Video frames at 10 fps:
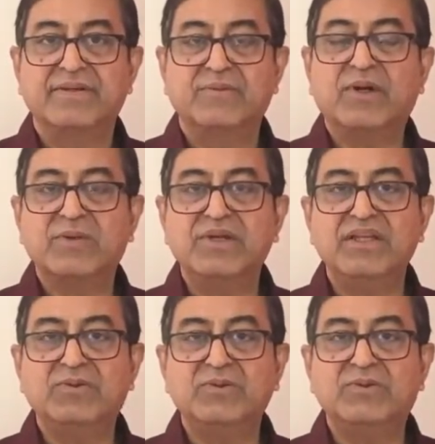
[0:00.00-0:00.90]
What we
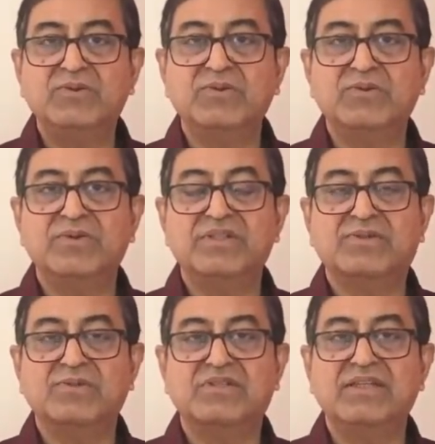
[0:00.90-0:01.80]
need to do is
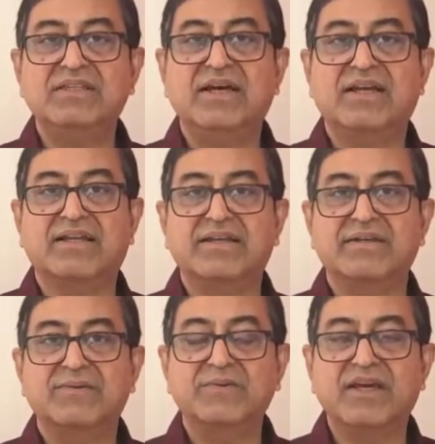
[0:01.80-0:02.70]
to see that
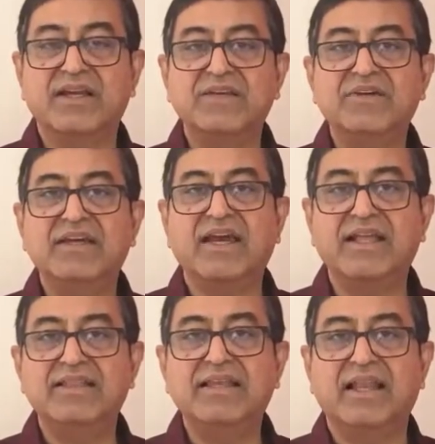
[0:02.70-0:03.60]
we are living a
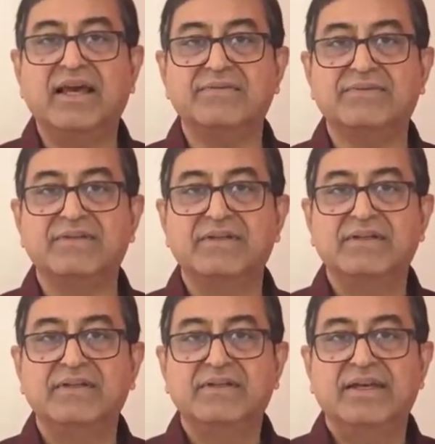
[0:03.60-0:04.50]
healthy life,
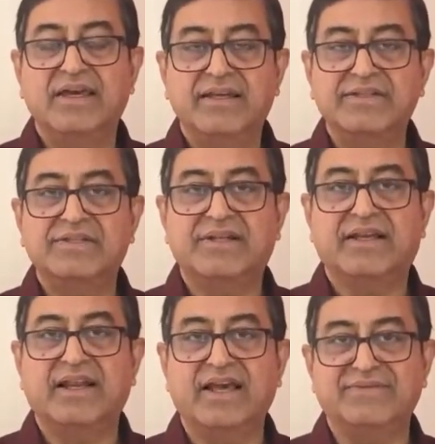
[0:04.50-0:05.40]

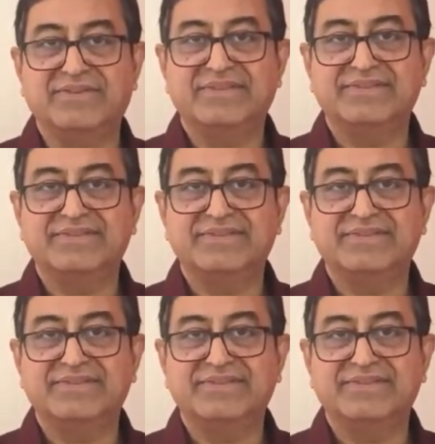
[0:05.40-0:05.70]
energetic life.